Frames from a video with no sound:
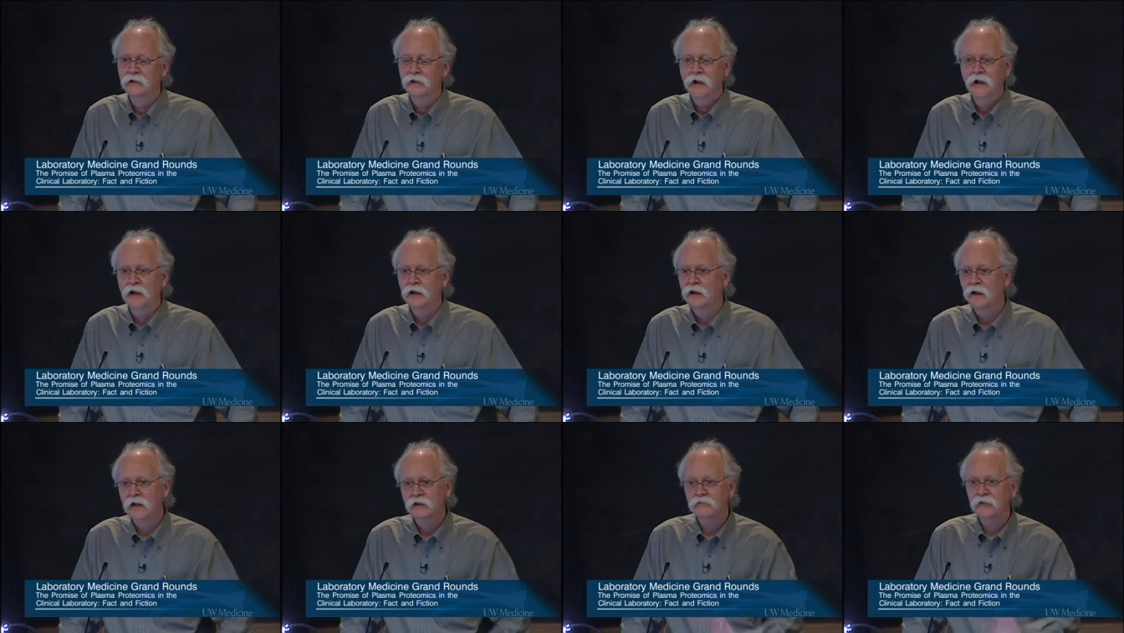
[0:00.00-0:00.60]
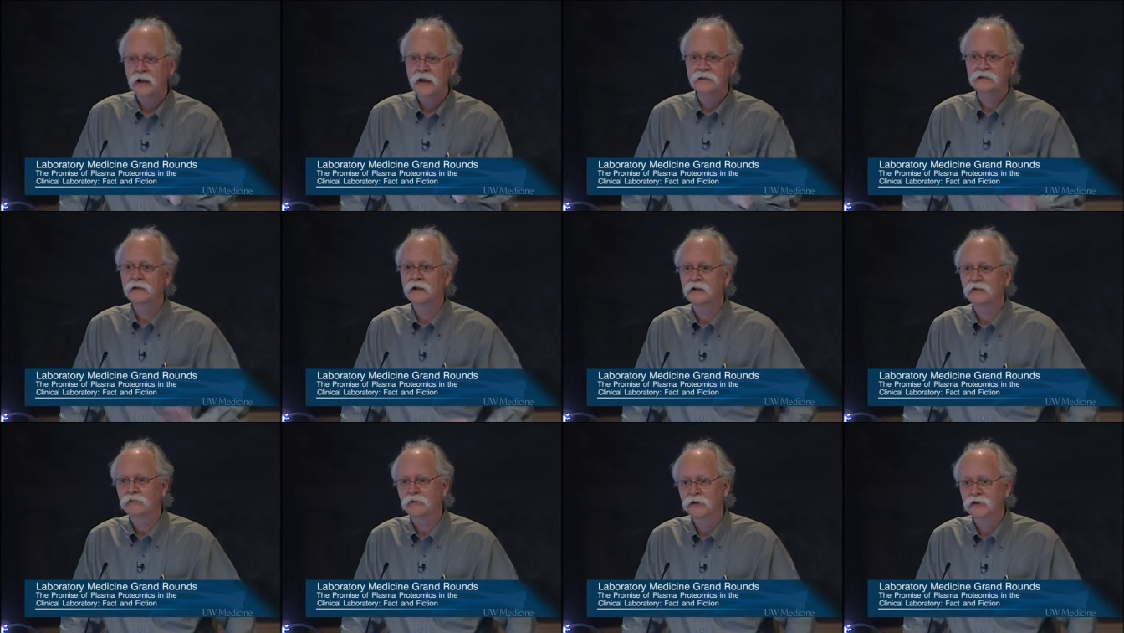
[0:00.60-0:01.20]
and none of it has
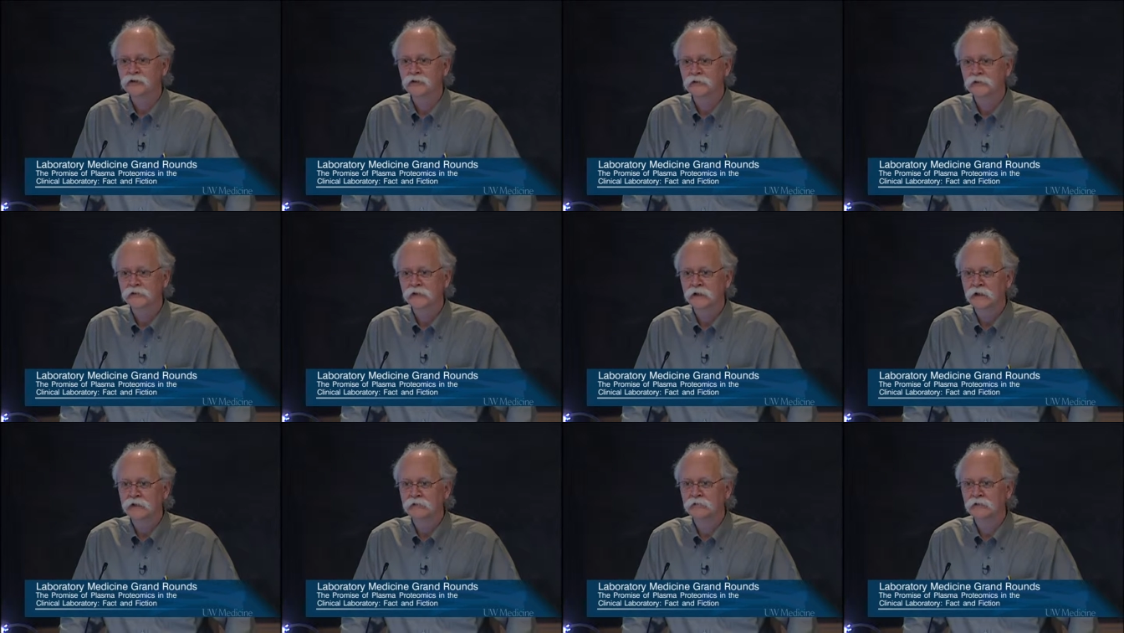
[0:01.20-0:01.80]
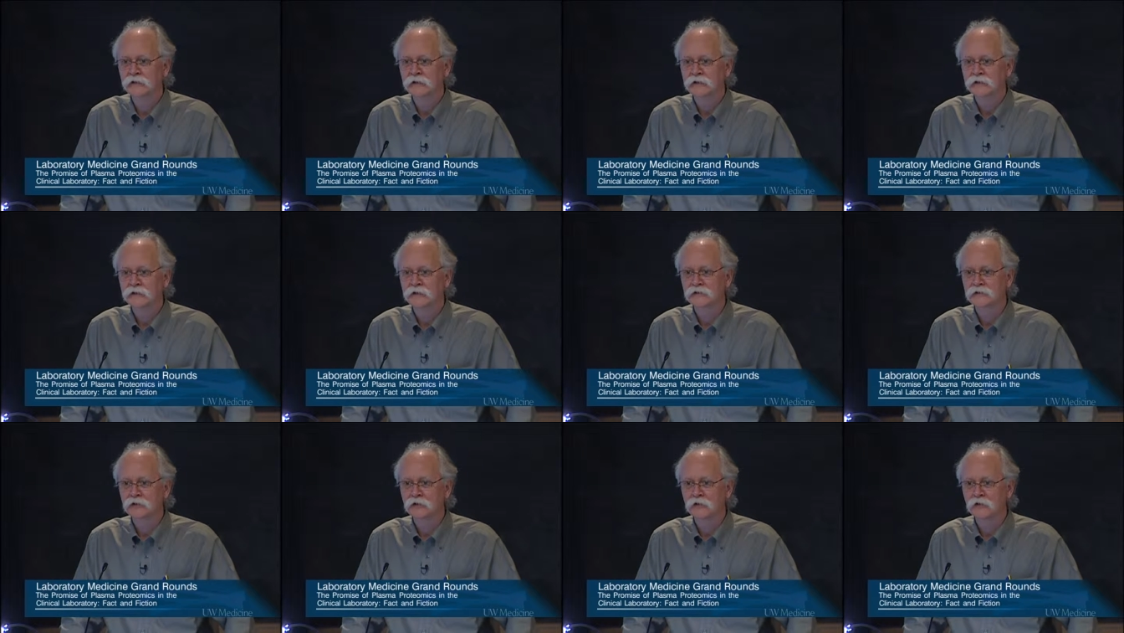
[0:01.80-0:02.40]
any functional significance.
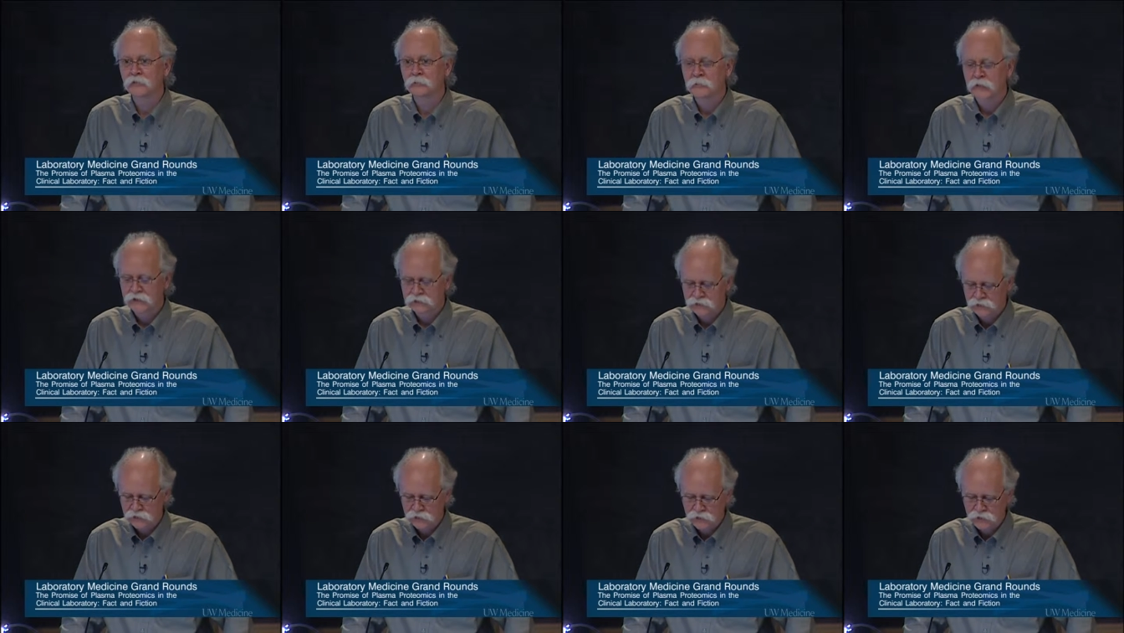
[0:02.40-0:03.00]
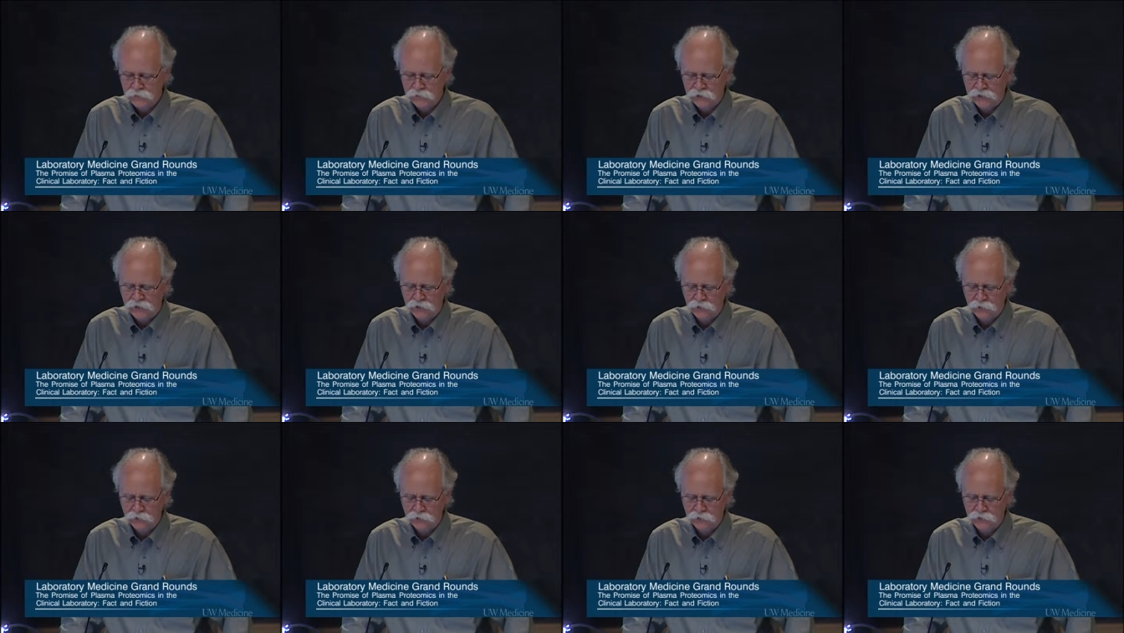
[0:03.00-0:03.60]
It's all basically coming down
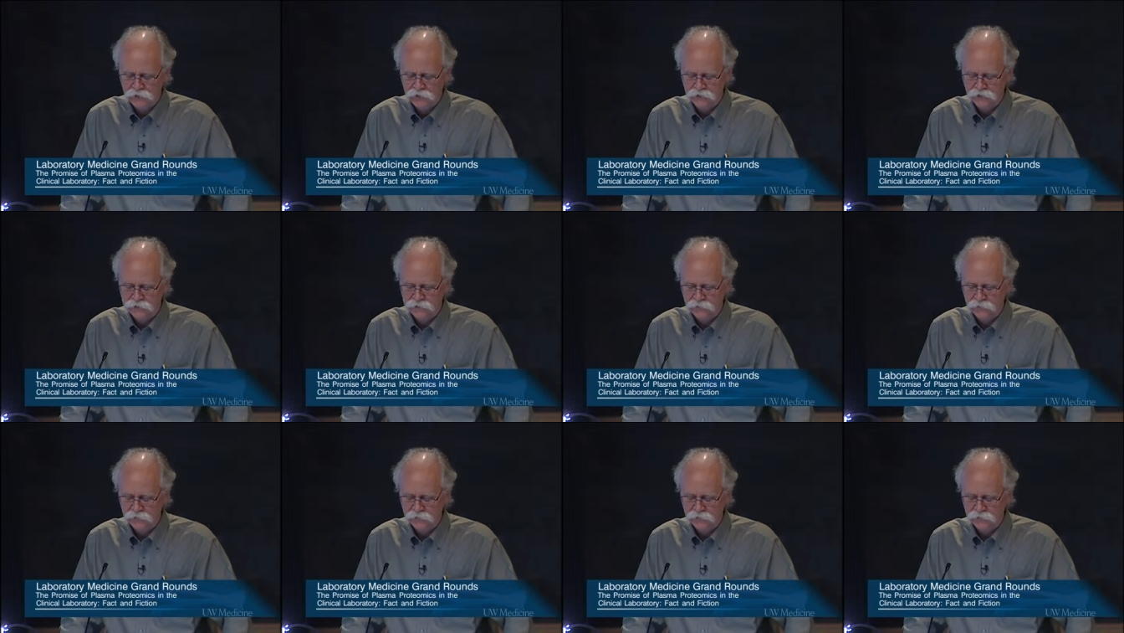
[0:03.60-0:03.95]
to proteins.